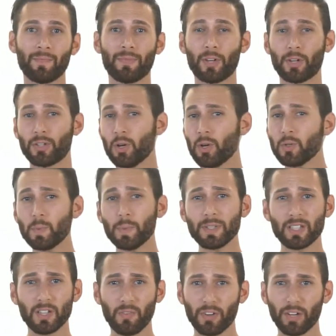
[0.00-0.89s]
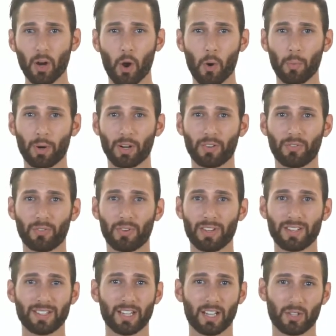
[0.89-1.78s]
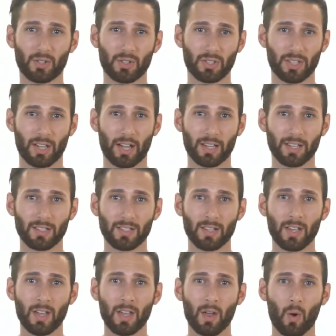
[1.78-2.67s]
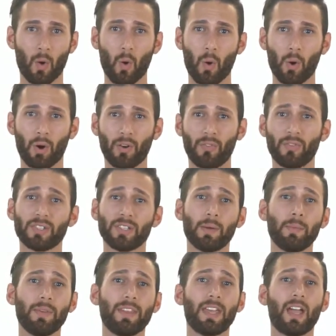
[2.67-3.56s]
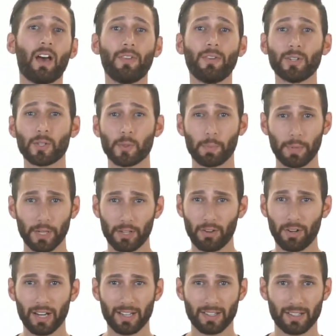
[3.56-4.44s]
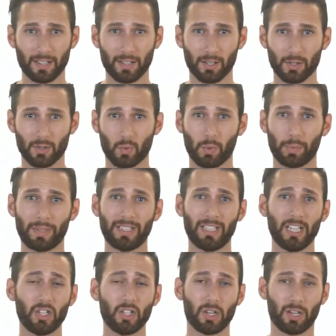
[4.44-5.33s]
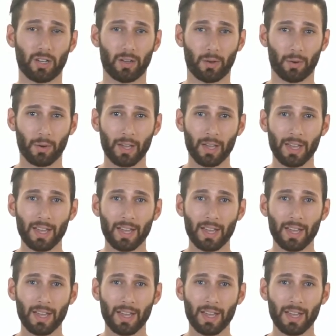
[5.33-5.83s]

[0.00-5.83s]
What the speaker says: There's no specific homework for this exercise or for some of the other speed reading skills we'll be teaching you.